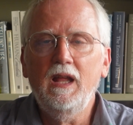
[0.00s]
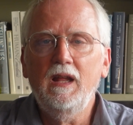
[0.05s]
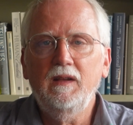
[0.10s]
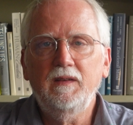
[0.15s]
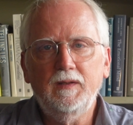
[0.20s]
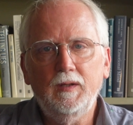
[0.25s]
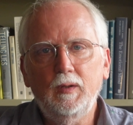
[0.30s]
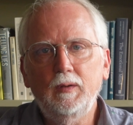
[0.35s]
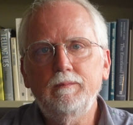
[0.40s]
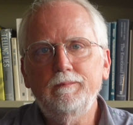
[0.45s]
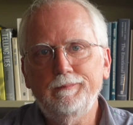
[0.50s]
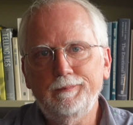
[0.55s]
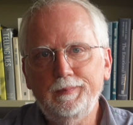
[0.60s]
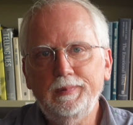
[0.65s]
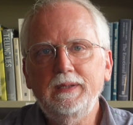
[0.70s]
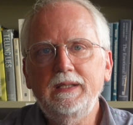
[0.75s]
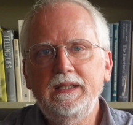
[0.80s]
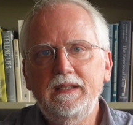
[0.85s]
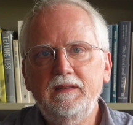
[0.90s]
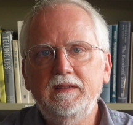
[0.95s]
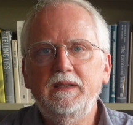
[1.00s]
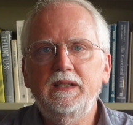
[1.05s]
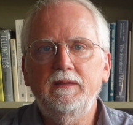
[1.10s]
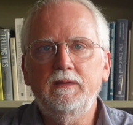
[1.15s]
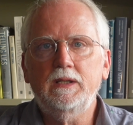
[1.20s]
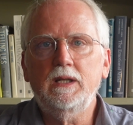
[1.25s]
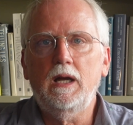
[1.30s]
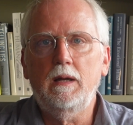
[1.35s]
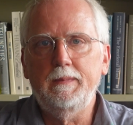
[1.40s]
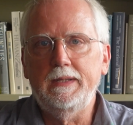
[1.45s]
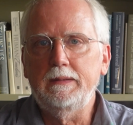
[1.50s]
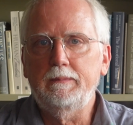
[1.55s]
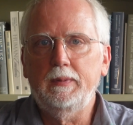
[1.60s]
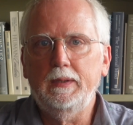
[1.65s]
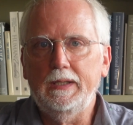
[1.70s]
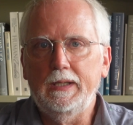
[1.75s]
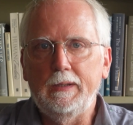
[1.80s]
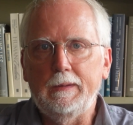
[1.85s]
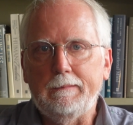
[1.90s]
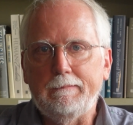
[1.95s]
So please leave a comment
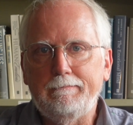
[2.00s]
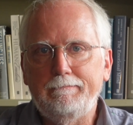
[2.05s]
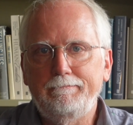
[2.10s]
below.